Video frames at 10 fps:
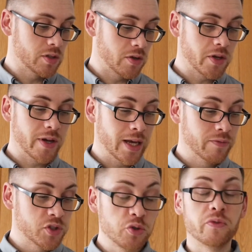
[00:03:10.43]
So now I
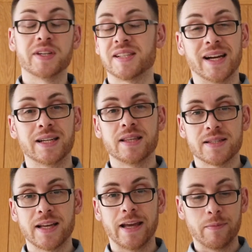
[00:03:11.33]
have 2 exactly
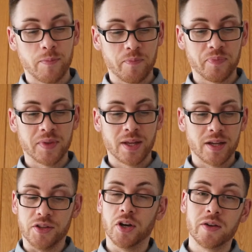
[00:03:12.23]
the same,
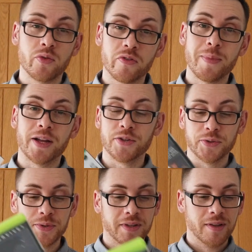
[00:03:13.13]
neither with a
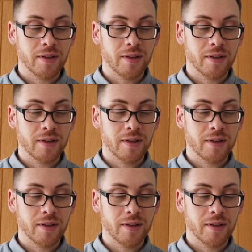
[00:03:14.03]
manual.